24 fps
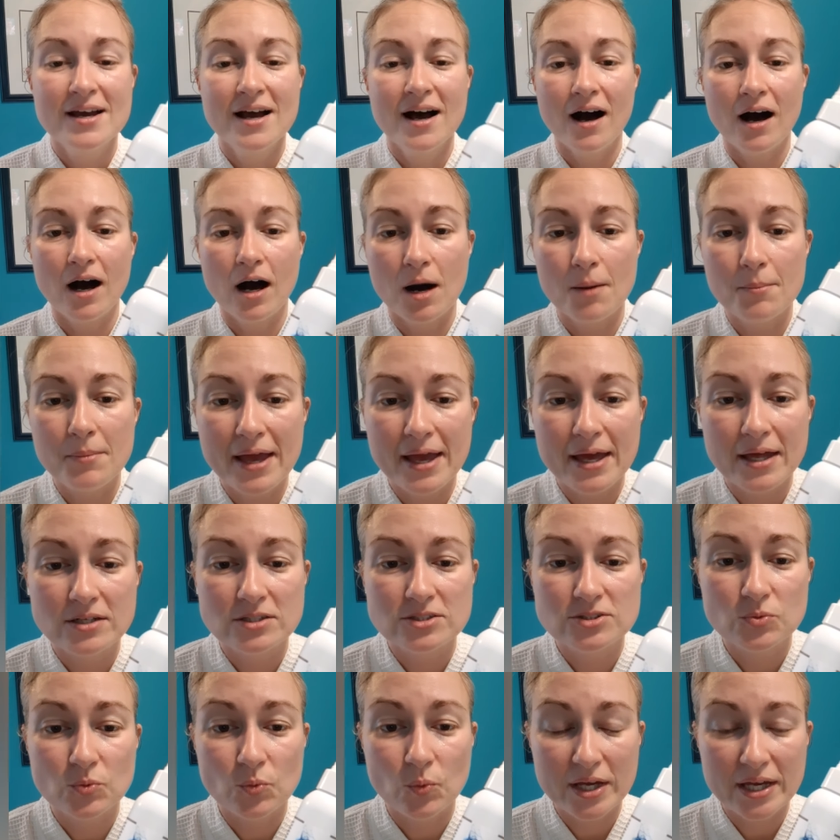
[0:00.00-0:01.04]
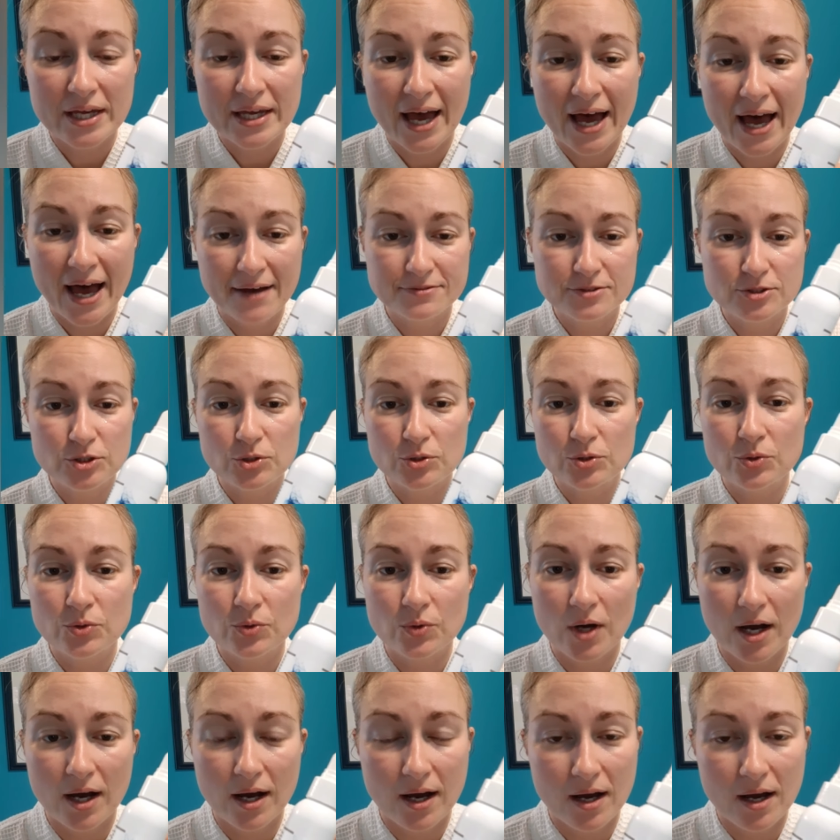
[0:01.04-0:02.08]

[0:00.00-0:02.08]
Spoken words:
And we have to